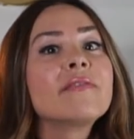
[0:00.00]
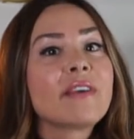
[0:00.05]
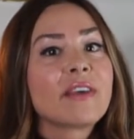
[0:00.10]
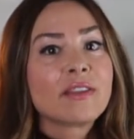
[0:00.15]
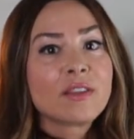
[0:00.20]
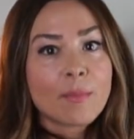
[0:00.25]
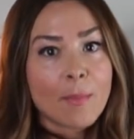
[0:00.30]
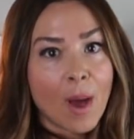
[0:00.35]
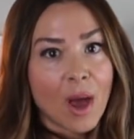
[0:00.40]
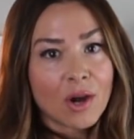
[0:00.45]

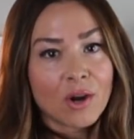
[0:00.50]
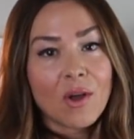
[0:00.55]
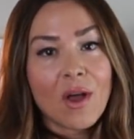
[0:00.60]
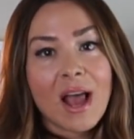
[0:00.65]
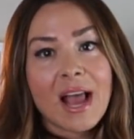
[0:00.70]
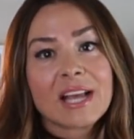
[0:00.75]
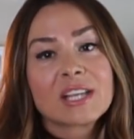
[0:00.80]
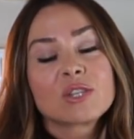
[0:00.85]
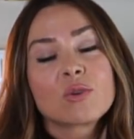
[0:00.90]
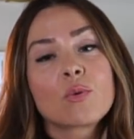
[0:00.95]
than the Model
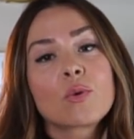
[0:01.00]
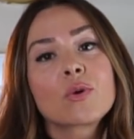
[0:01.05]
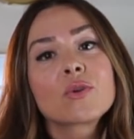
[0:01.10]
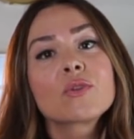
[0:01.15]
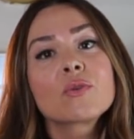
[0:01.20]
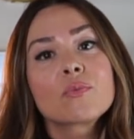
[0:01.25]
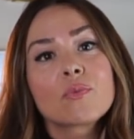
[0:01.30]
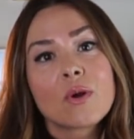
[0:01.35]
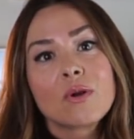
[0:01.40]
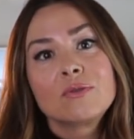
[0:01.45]
X or
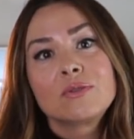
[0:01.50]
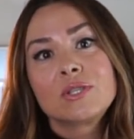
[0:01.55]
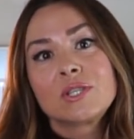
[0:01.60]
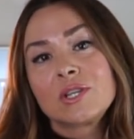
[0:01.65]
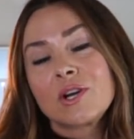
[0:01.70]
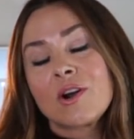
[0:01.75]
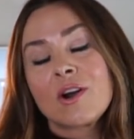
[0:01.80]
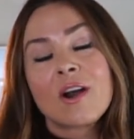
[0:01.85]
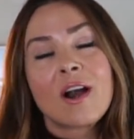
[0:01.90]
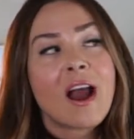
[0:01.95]
the
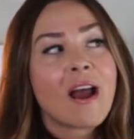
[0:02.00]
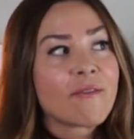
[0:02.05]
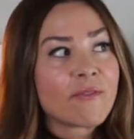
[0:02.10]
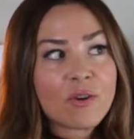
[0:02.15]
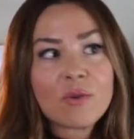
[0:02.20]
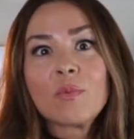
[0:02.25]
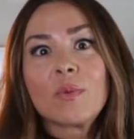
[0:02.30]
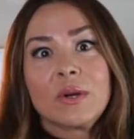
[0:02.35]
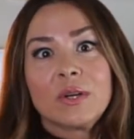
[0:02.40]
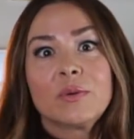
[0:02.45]
Roadster
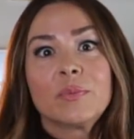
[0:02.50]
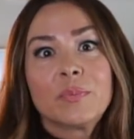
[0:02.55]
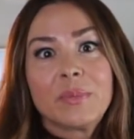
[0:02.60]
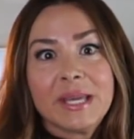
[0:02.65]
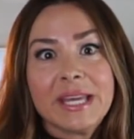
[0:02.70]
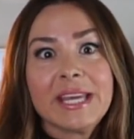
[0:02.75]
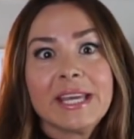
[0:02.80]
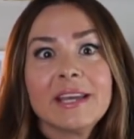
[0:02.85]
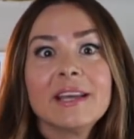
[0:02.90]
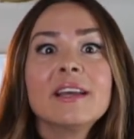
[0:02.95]
ever will
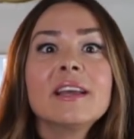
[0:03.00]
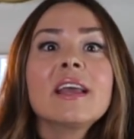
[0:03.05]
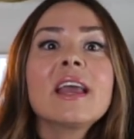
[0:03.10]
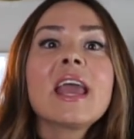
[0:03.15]
be.